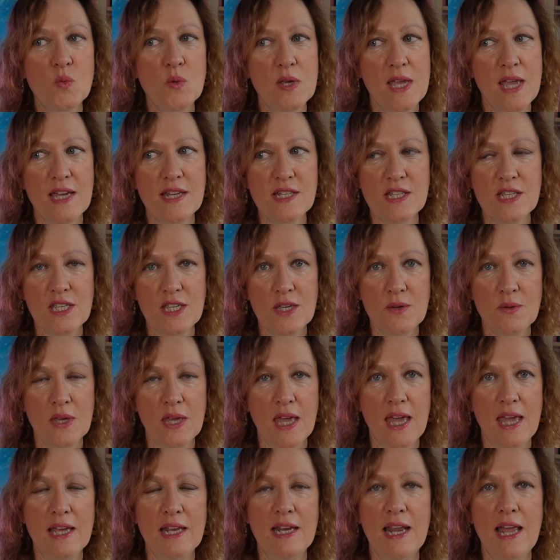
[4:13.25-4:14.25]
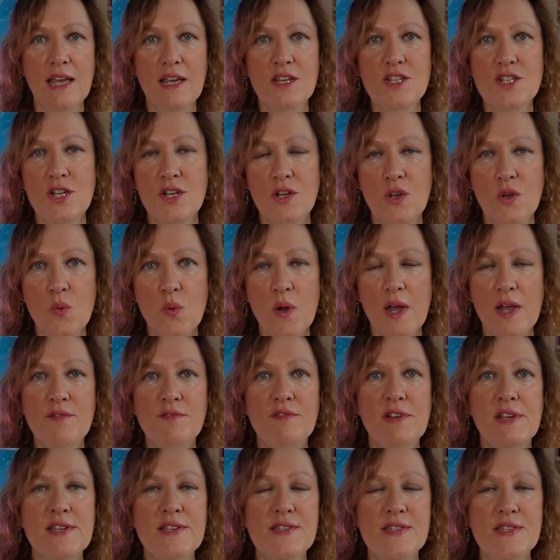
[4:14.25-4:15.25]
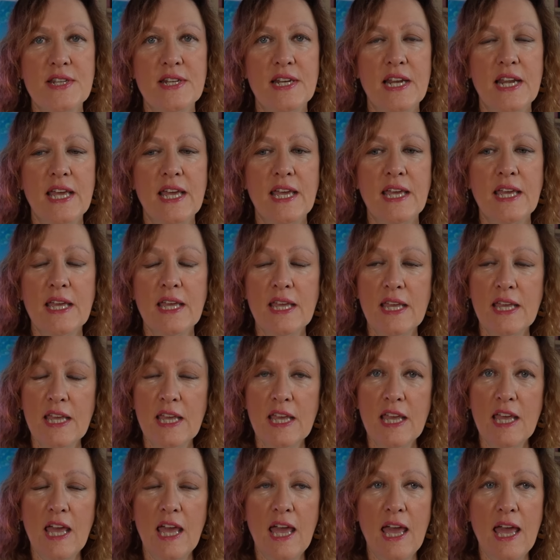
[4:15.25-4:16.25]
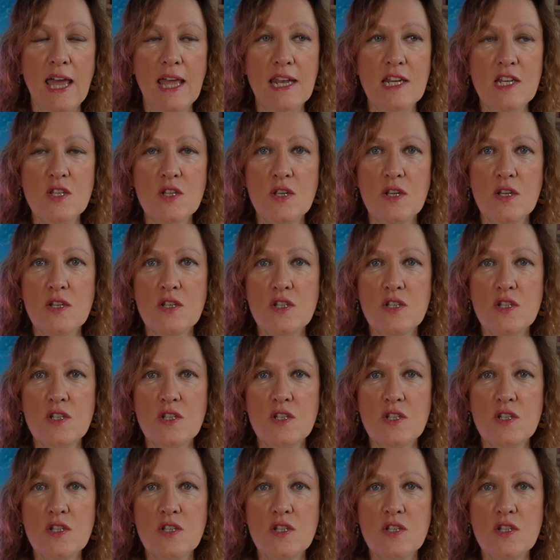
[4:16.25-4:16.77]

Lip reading: we had a UK election quite recently, and